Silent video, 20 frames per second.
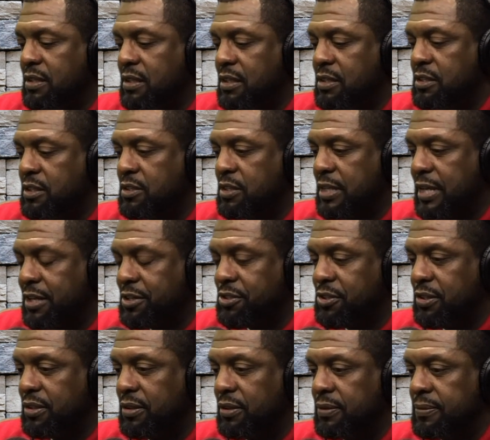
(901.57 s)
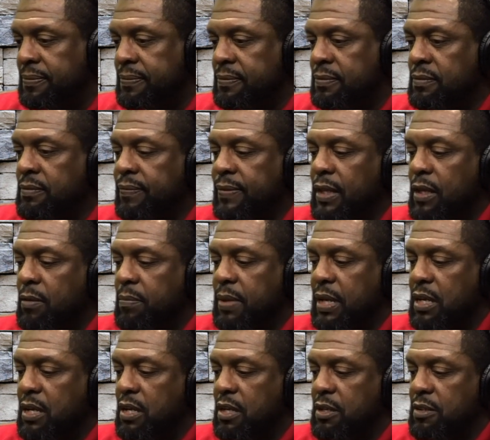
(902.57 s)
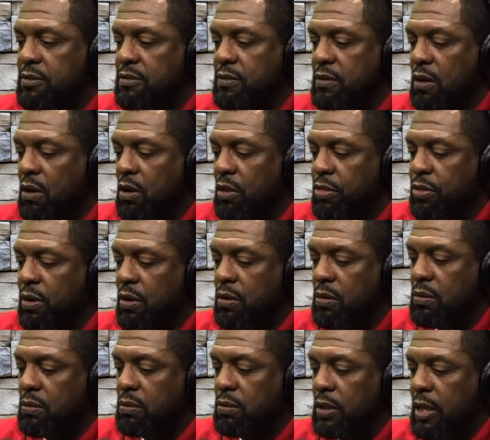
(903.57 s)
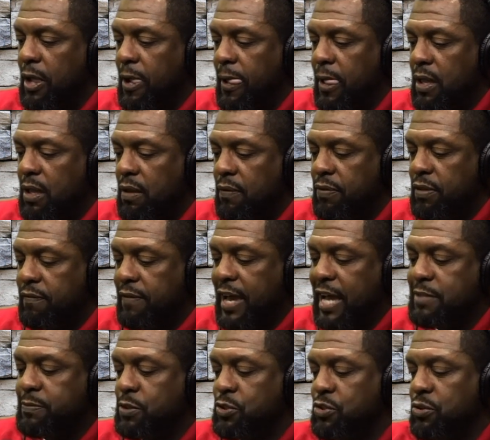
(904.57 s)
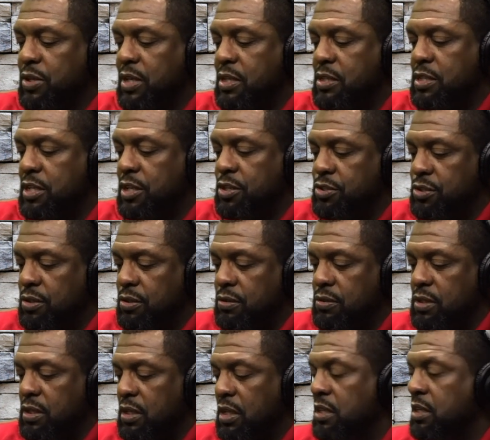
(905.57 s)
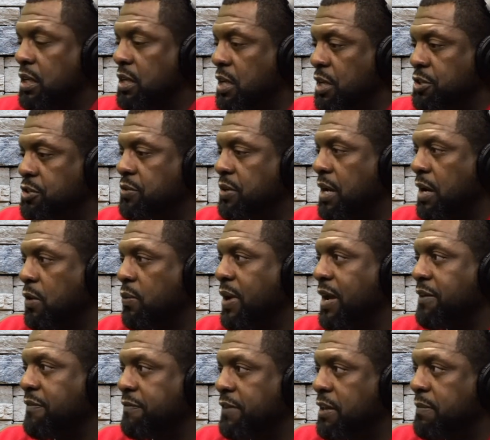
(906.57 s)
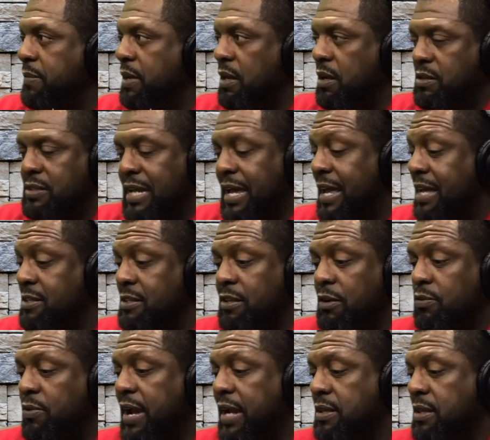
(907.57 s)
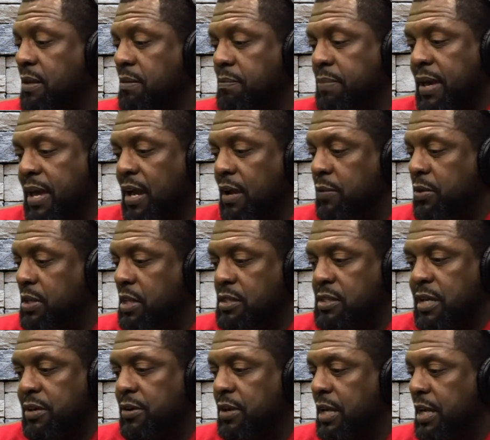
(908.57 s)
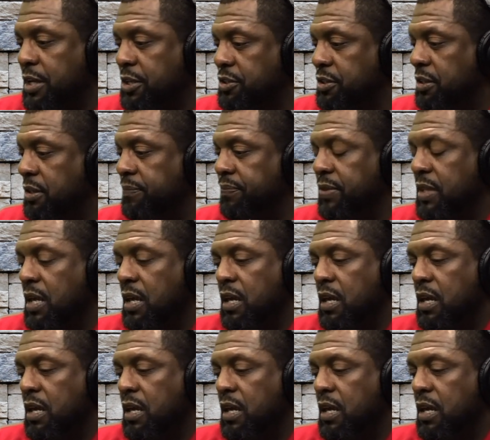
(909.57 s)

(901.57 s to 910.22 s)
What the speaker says: in this discussion, because although the vast majority of teachers in the country are white females, that has direct impact with desegregation